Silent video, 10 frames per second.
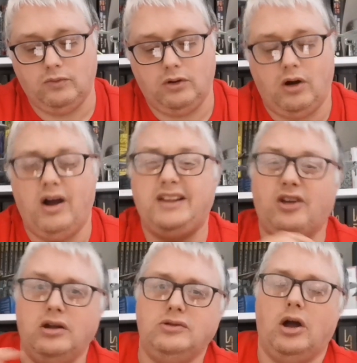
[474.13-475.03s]

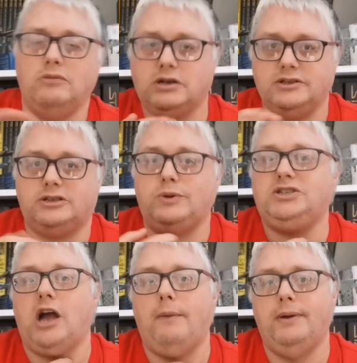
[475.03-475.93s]
don't know, I'm going to
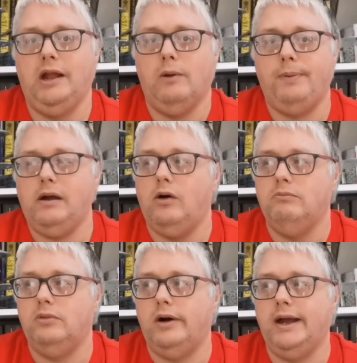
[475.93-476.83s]
switch it up a little bit
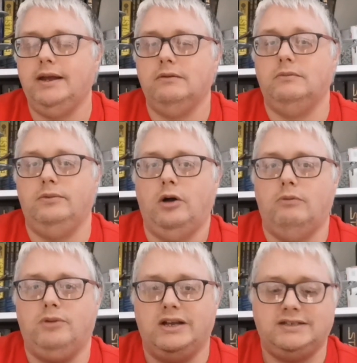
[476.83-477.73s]
on my
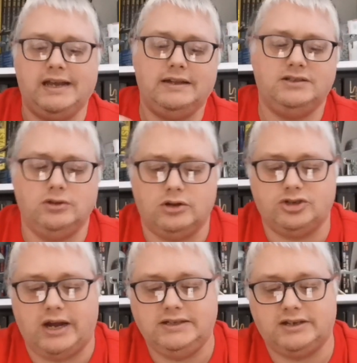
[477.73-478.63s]
set. There's a lot of
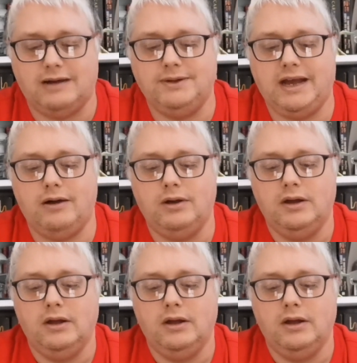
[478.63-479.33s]
trains coming out,